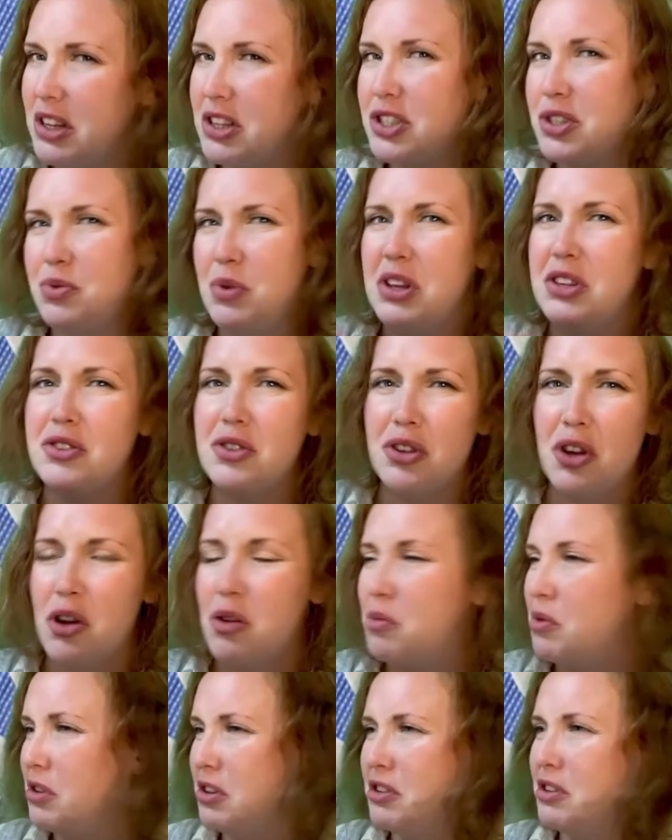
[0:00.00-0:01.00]
sweet to go
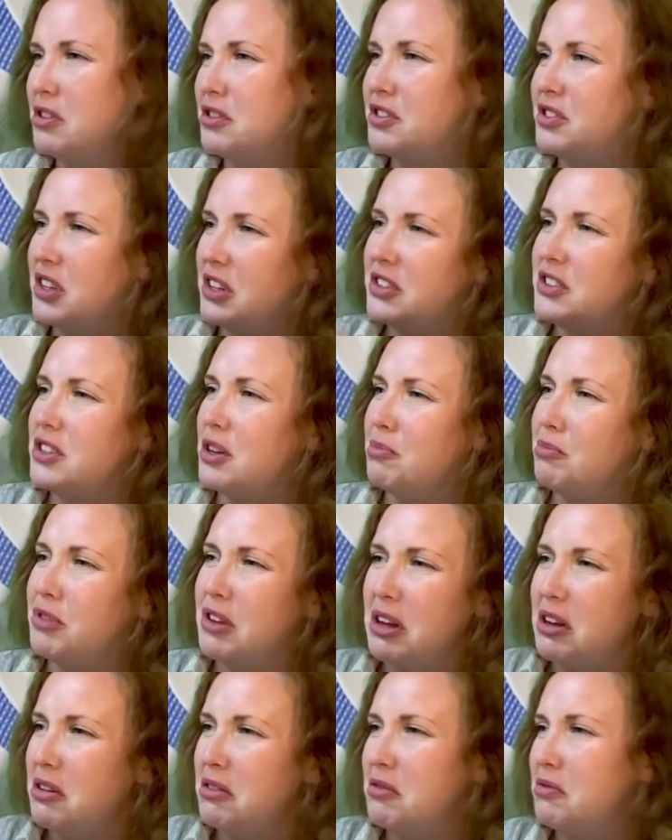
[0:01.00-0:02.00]
with it and sit
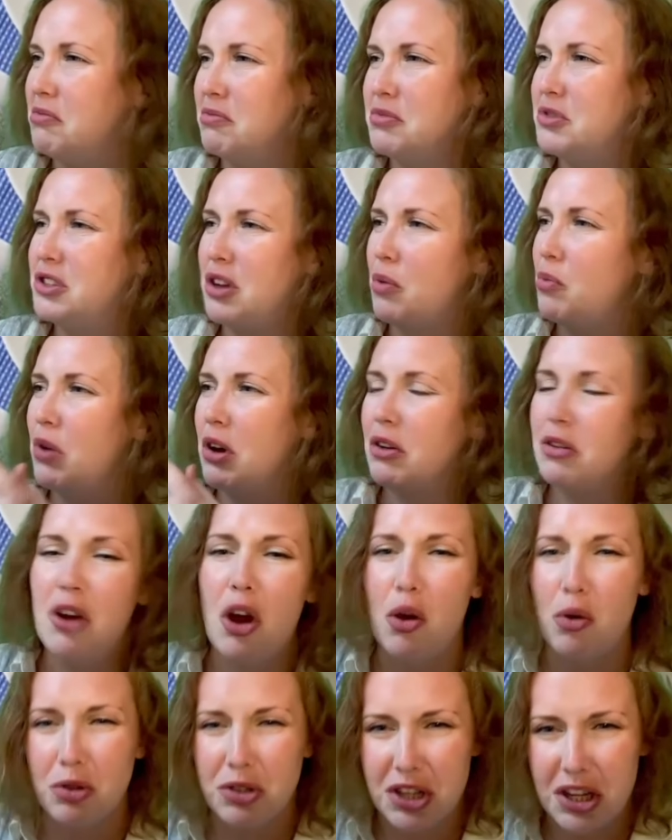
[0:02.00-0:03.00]
somewhere
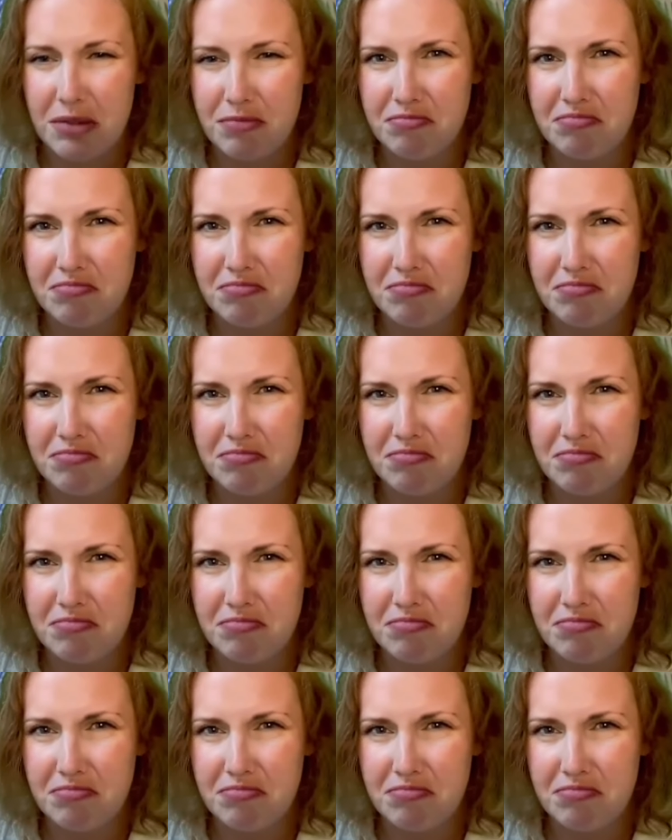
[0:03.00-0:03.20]
cozy?